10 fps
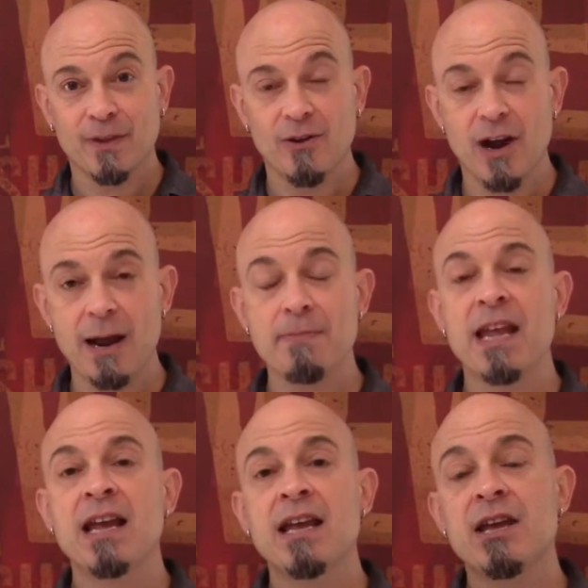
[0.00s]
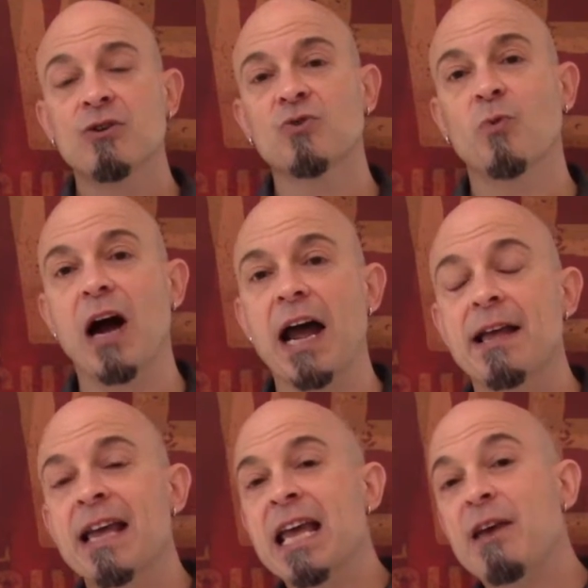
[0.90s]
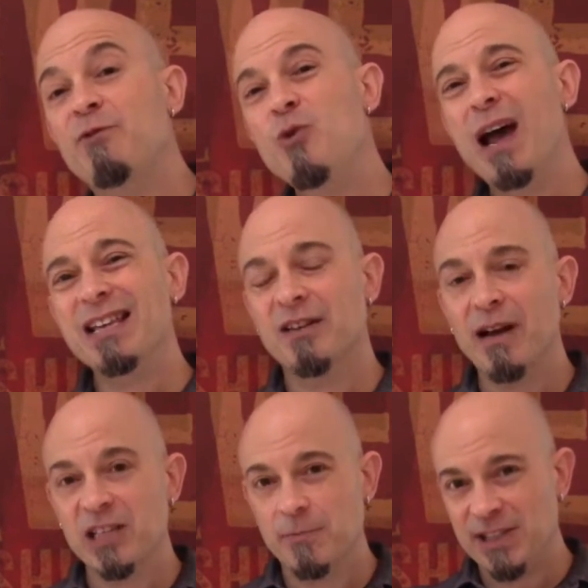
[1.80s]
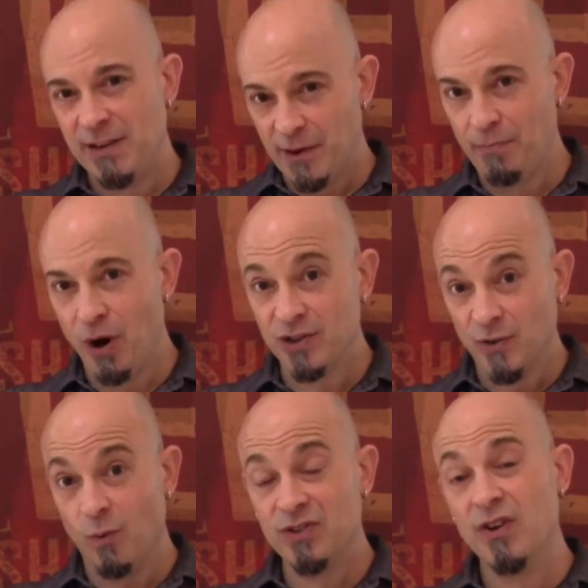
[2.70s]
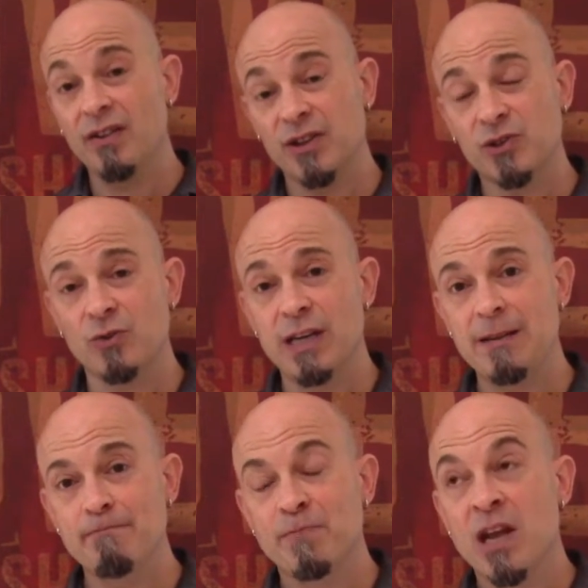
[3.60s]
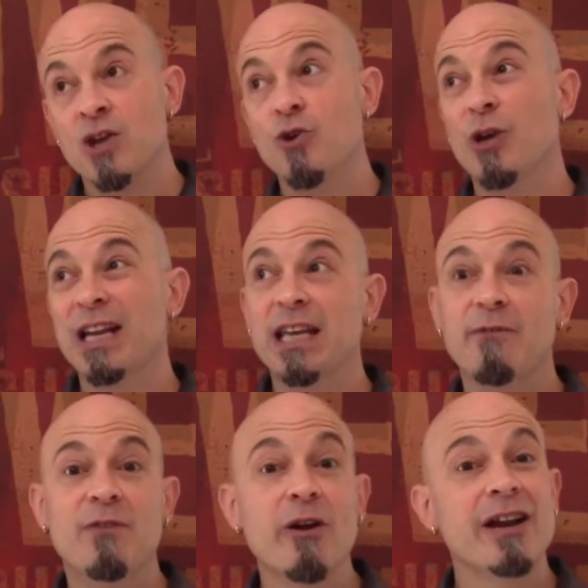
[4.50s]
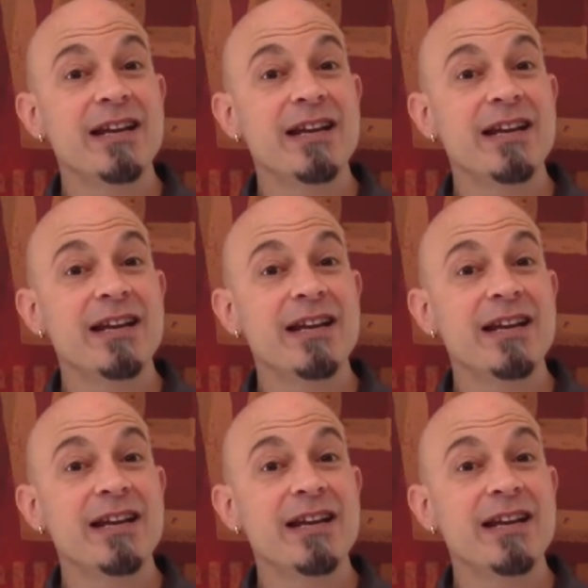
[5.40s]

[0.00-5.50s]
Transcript: all right? Here's why. If you ask about specific parts of what's on the screen, you're gonna get a very